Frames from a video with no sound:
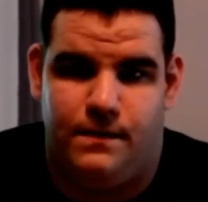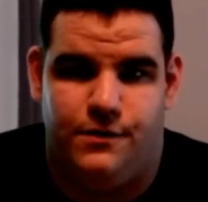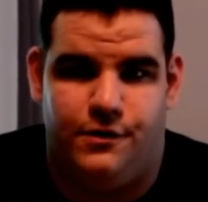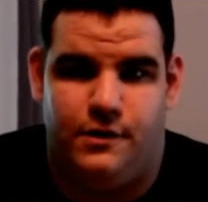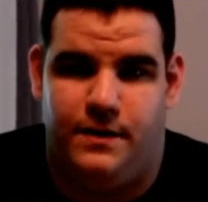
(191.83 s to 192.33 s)

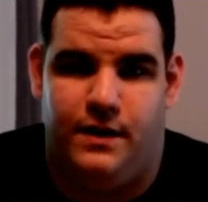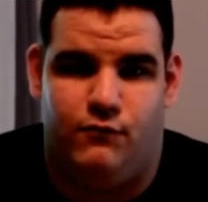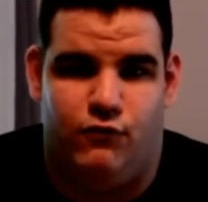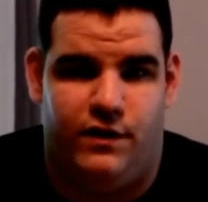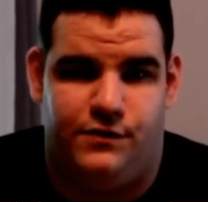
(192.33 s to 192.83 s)
you're going to be
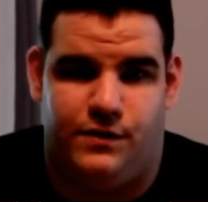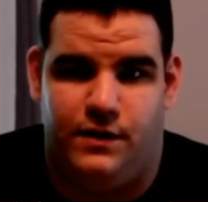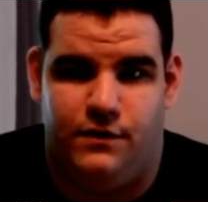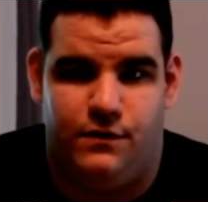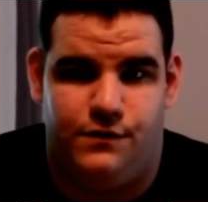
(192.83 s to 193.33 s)
hitting Razor
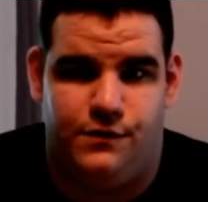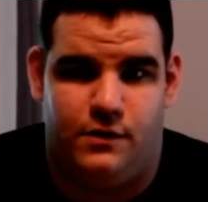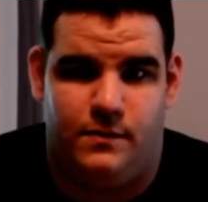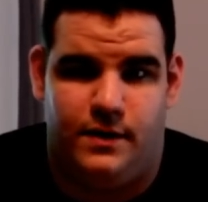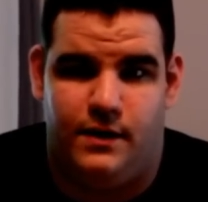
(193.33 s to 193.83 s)
Kinders,
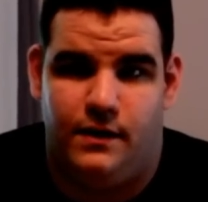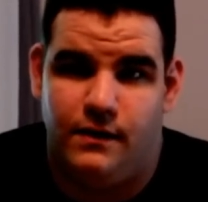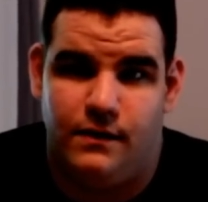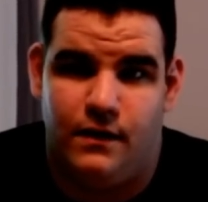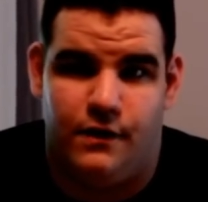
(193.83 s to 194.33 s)
you're going to be
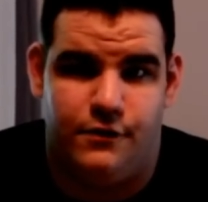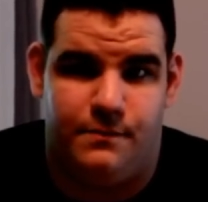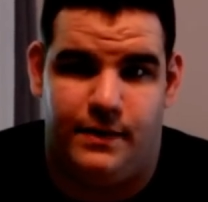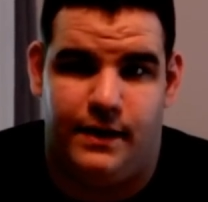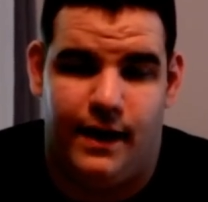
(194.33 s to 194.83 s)
hitting other
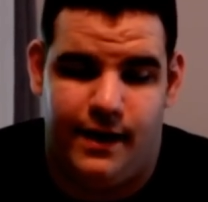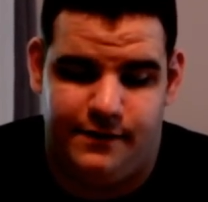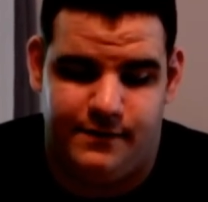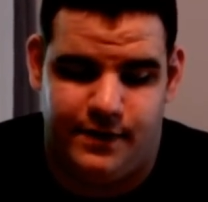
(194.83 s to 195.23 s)
big guys,